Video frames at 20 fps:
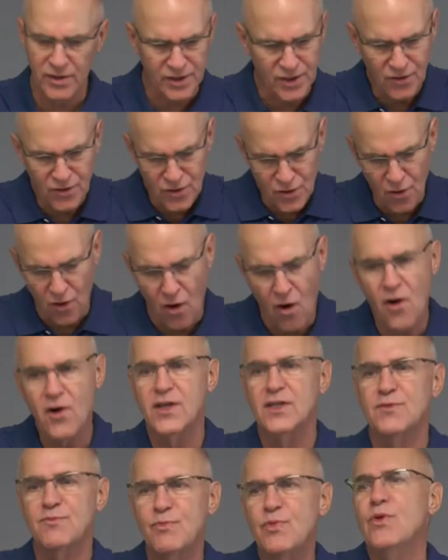You know, your heart
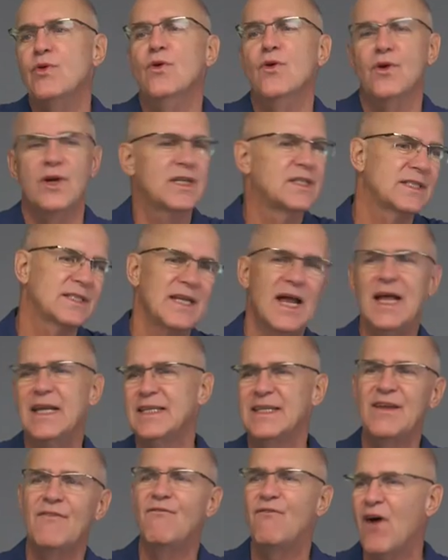is pure, it's
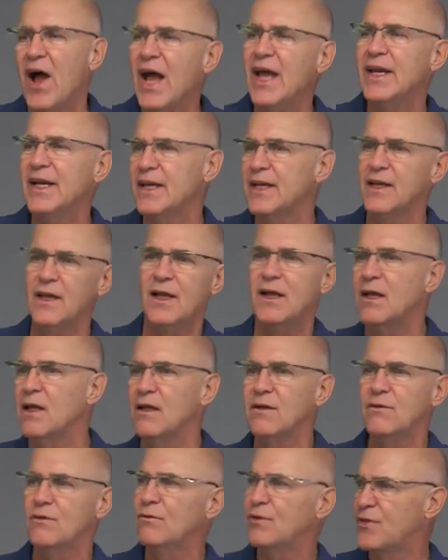not divided uh,
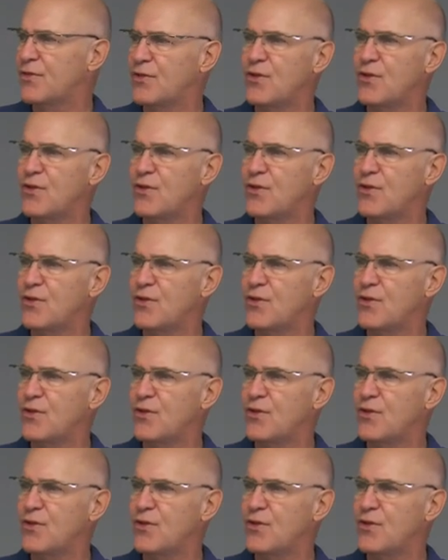with